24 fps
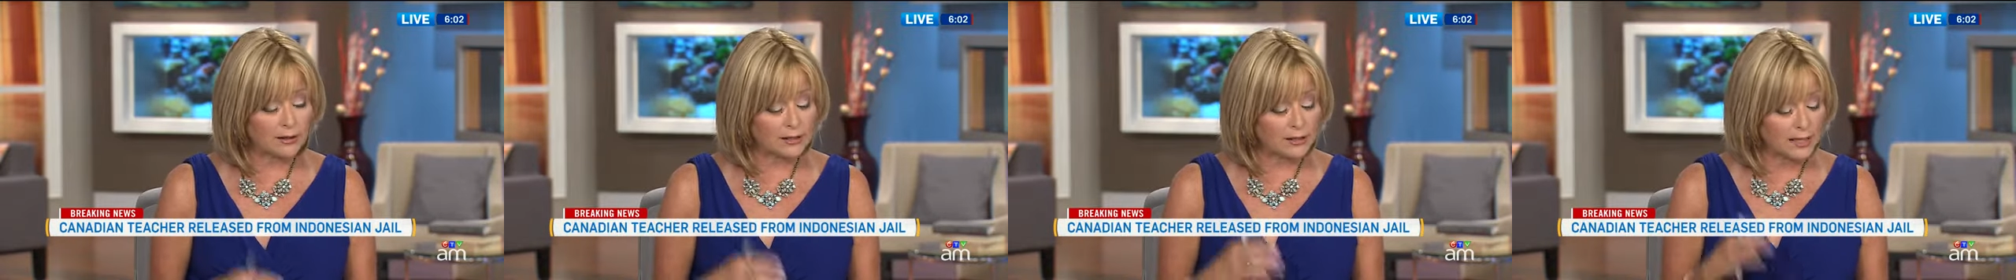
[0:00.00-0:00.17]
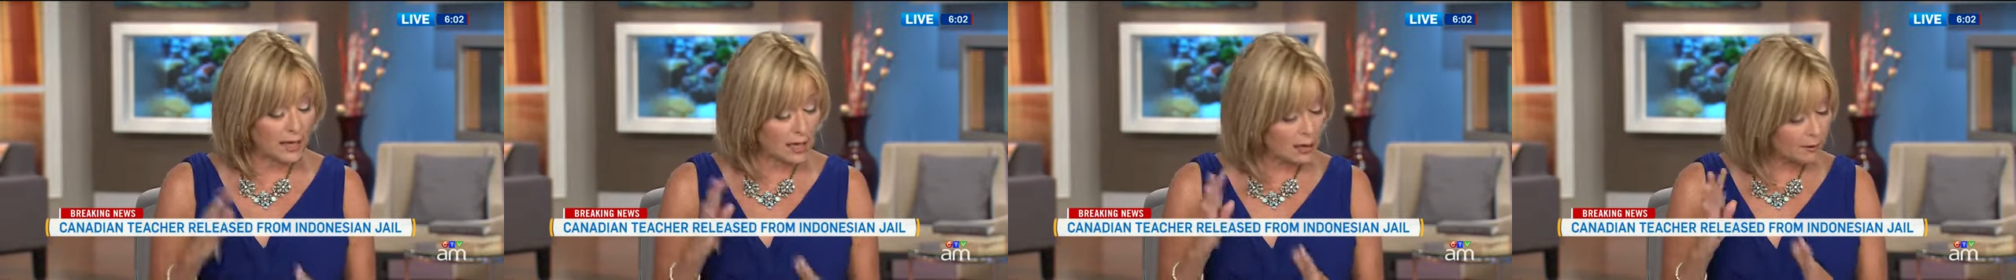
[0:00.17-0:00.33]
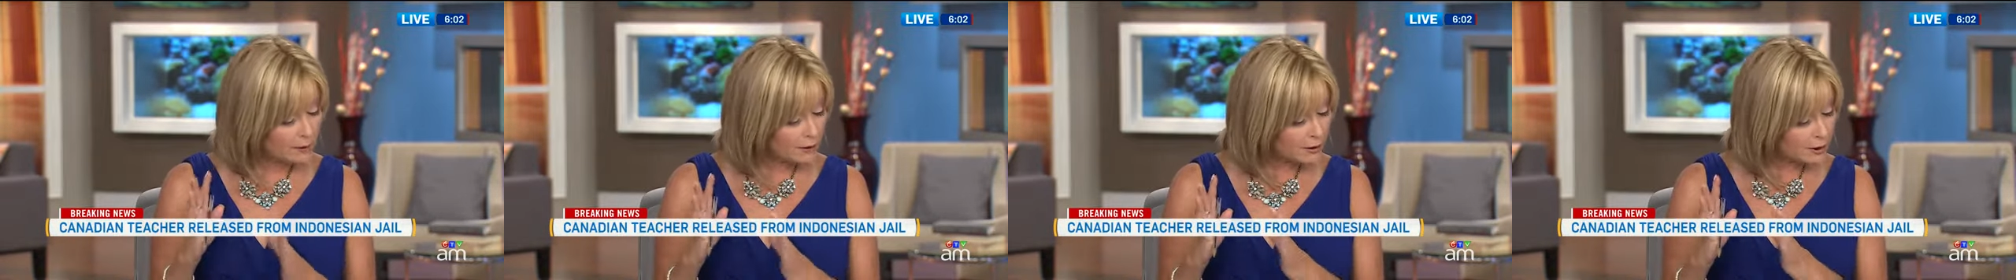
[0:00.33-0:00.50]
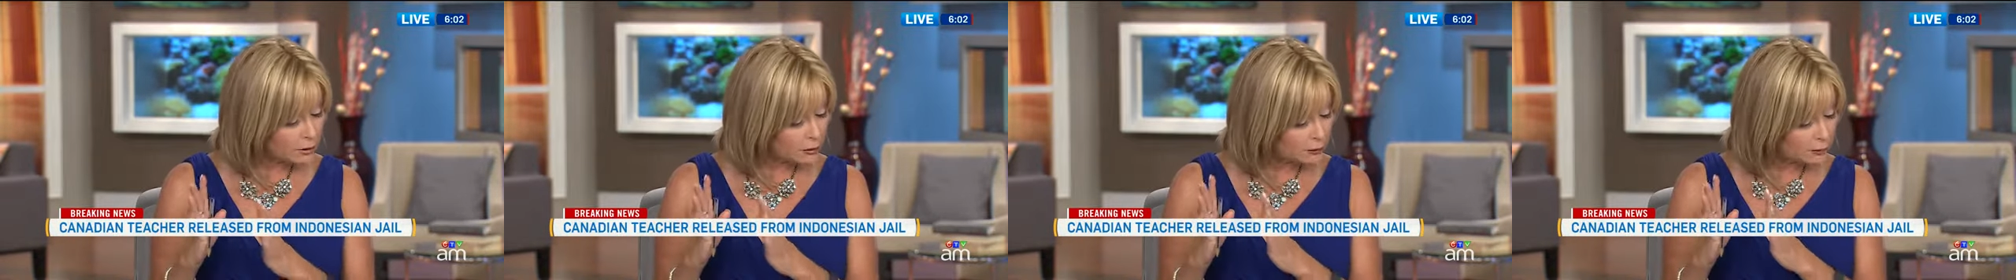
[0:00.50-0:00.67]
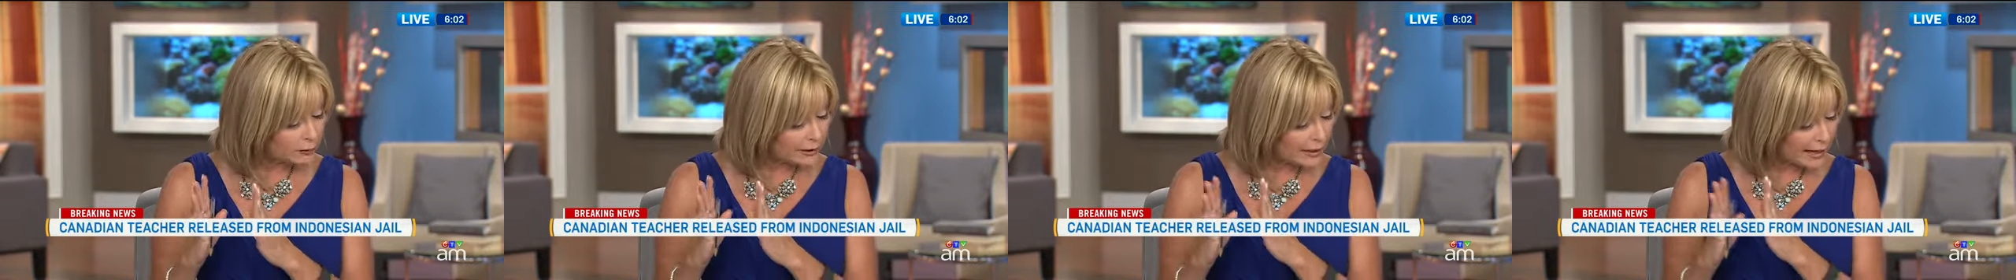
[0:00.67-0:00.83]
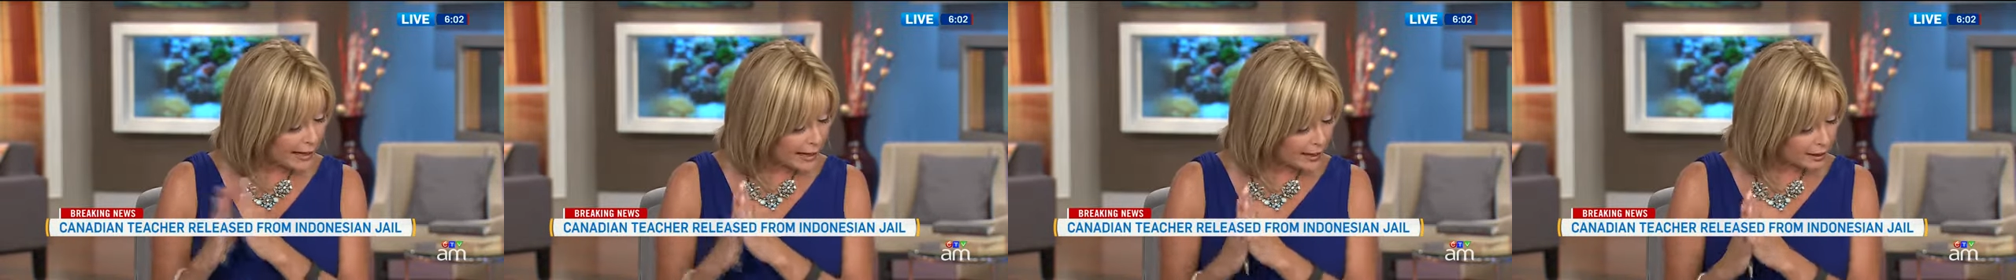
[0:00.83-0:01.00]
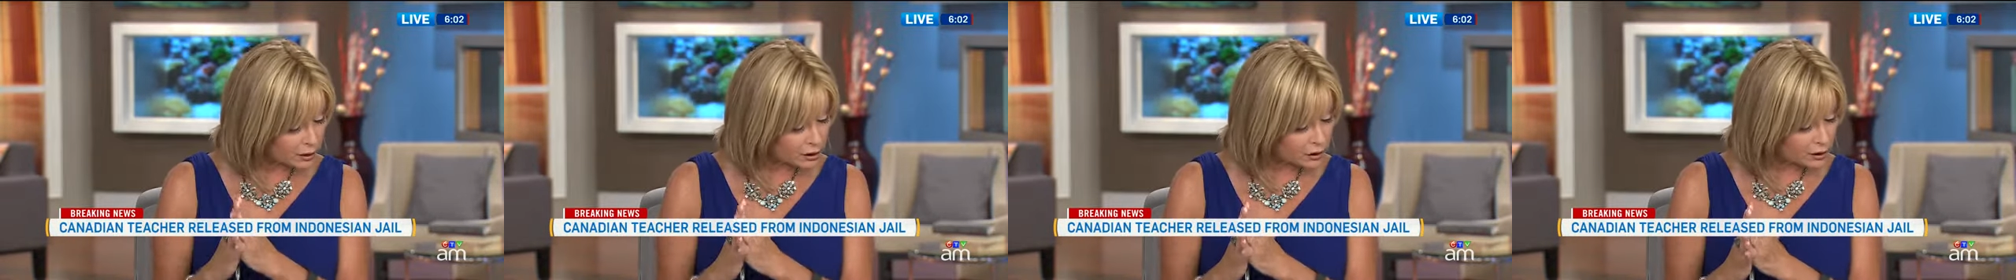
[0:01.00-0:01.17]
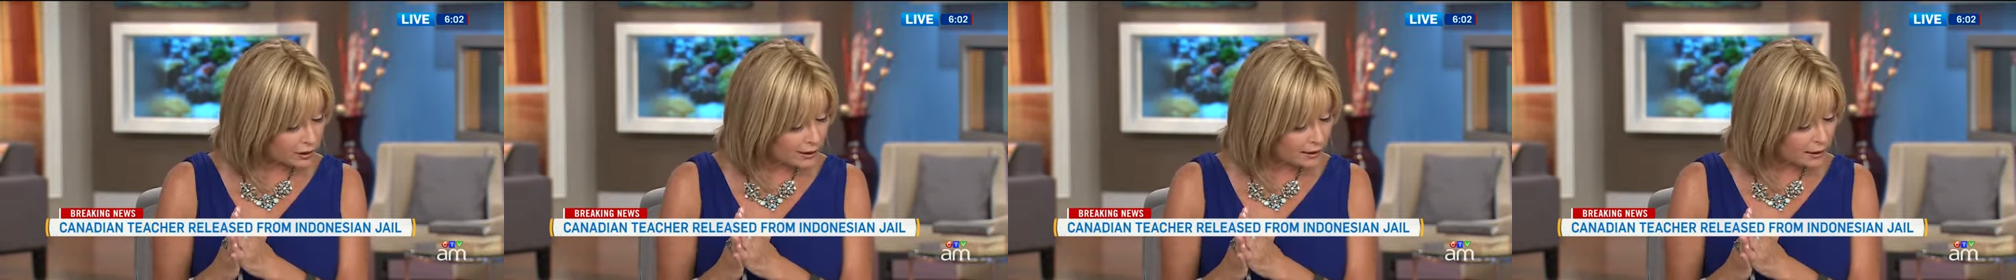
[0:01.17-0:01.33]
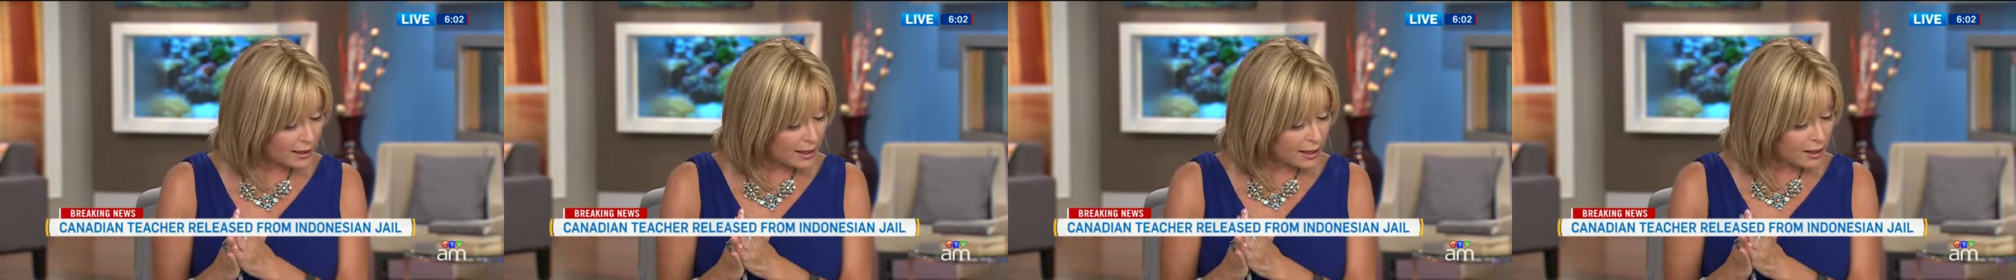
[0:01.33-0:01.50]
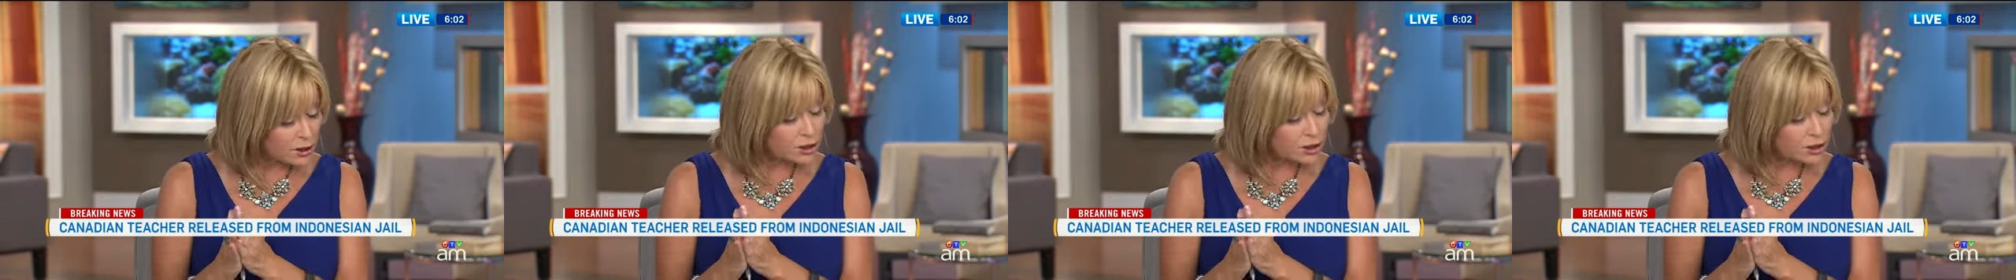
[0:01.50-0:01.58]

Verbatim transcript: Tell me your reaction